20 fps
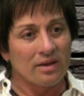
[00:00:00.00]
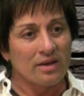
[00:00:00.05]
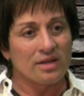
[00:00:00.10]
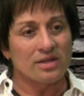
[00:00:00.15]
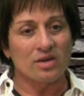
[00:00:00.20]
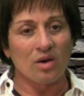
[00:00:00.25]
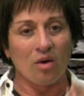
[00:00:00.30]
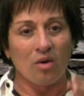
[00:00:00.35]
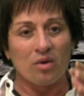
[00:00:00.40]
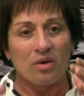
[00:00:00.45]

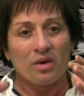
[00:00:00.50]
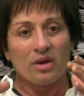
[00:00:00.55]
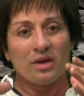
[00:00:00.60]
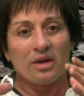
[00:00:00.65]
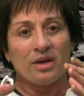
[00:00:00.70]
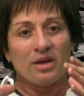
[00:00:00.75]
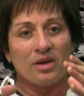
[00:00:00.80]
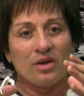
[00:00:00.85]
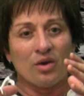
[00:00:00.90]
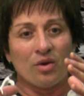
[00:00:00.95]
So
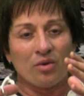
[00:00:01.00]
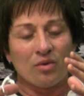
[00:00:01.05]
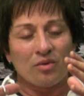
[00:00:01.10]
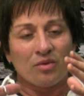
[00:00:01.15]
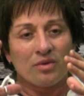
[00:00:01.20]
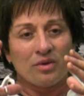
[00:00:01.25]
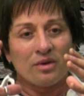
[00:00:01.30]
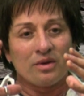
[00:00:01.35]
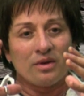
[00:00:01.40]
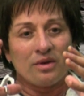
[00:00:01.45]

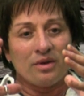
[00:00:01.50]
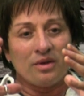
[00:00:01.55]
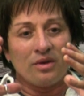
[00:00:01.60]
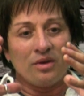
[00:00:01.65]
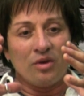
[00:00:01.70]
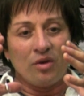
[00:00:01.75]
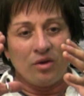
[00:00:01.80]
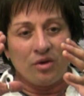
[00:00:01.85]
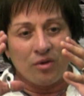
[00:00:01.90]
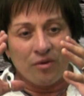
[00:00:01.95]
you
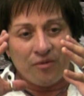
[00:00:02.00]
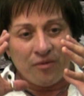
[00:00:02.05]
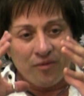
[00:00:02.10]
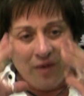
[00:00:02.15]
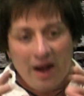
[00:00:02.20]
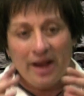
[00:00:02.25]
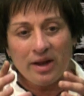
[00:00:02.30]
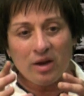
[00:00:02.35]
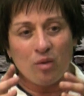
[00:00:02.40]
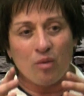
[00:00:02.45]

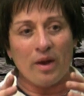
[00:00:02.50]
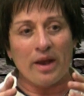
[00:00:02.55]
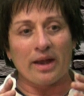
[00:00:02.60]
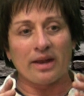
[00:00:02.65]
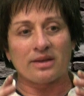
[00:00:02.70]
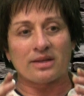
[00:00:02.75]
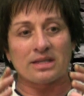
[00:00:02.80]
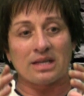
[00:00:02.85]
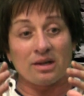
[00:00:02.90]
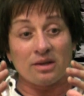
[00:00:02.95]
find a
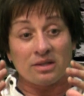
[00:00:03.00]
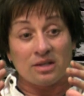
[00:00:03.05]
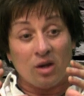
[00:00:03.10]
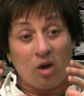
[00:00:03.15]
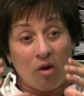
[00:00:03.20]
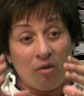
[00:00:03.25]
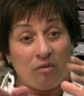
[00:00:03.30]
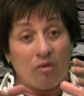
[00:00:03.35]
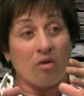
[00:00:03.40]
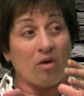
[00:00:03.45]
way to
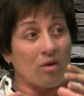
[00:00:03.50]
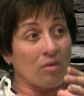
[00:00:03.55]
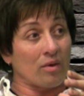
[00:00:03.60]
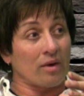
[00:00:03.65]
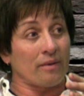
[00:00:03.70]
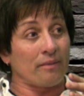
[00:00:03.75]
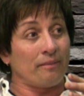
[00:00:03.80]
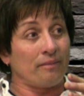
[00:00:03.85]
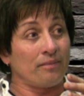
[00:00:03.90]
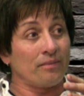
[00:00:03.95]
go
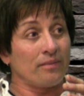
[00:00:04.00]
forward.